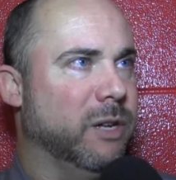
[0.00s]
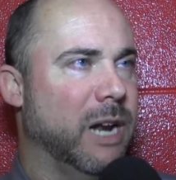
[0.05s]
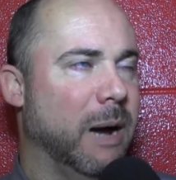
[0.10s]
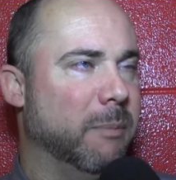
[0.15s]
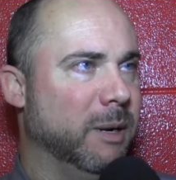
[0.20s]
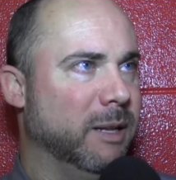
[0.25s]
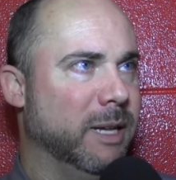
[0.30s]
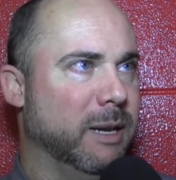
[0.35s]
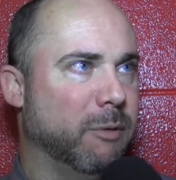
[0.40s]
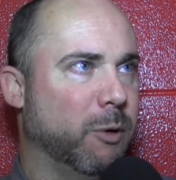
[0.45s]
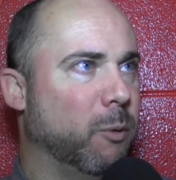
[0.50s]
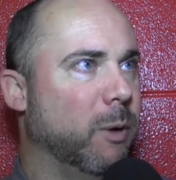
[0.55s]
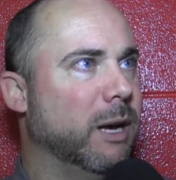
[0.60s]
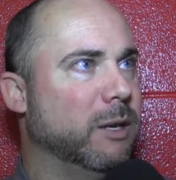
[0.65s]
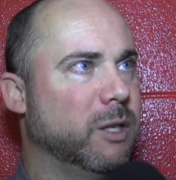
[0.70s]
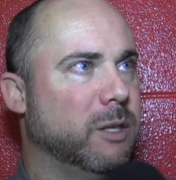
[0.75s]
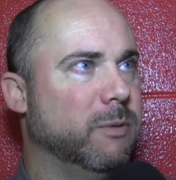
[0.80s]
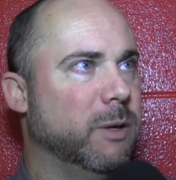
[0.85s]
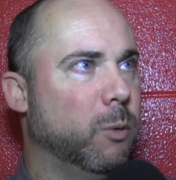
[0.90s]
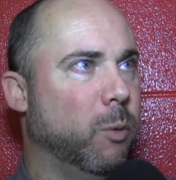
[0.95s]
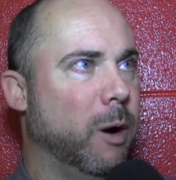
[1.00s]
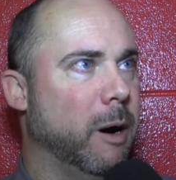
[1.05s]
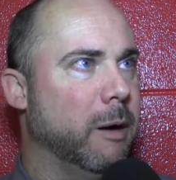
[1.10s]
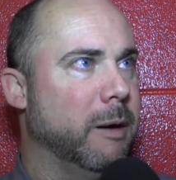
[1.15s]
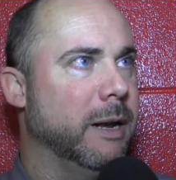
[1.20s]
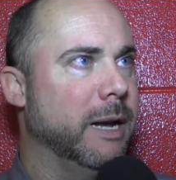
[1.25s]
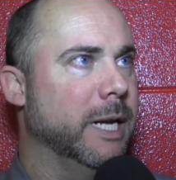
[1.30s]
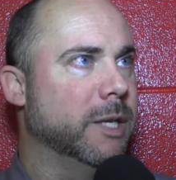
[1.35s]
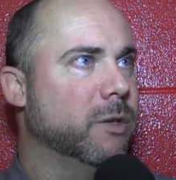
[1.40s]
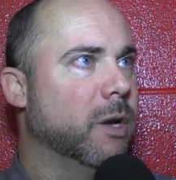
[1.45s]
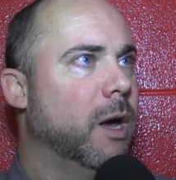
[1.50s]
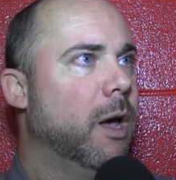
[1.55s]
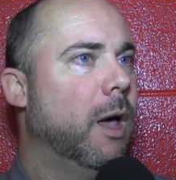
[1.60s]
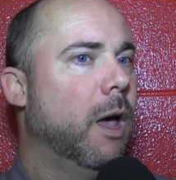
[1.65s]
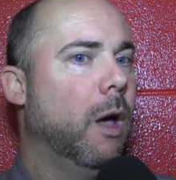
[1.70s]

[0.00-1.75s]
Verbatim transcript: And I'm going to leave the rest of it where it is.